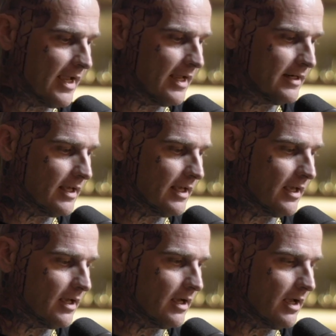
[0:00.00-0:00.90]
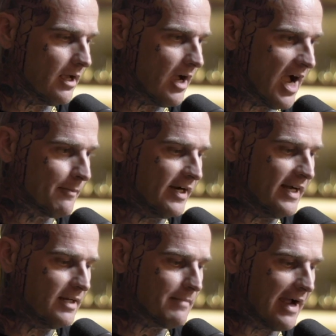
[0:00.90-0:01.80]
and I'm
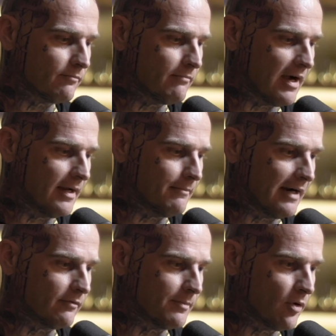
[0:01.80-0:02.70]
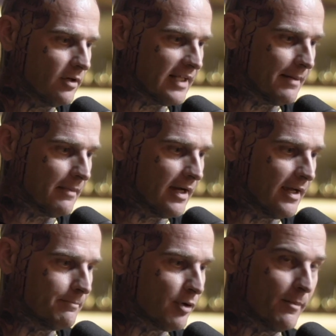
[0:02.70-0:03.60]
reading my, my, my report that
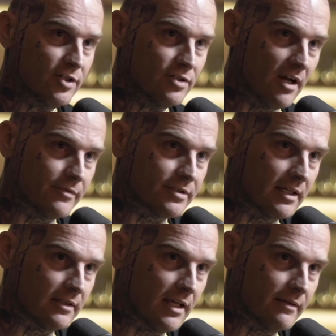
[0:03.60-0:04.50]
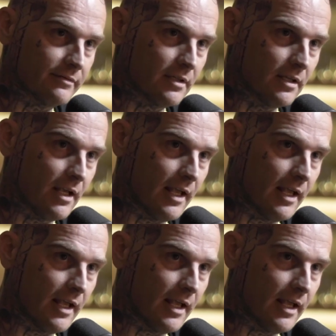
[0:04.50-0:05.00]
my probation officer had left.